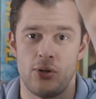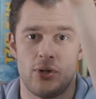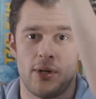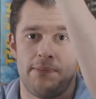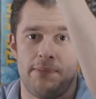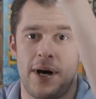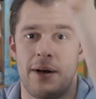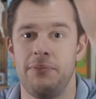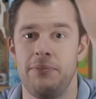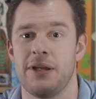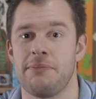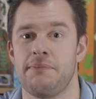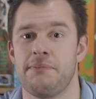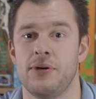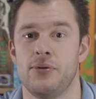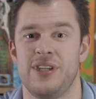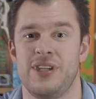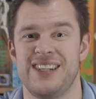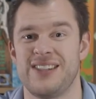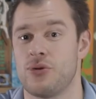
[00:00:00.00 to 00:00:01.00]
public
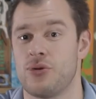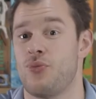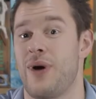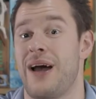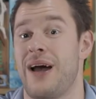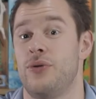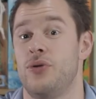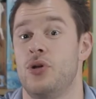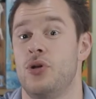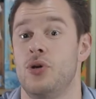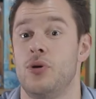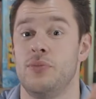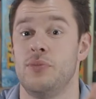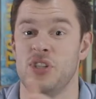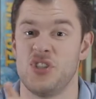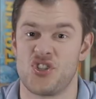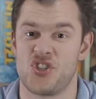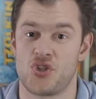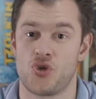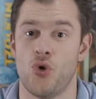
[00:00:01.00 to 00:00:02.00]
buildings around them and
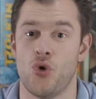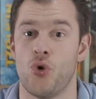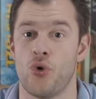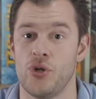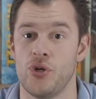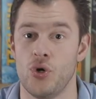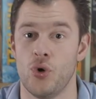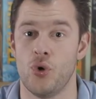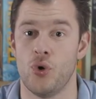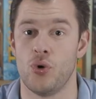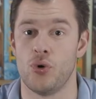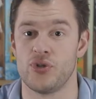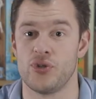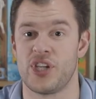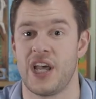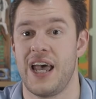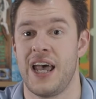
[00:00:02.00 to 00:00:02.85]
score yours.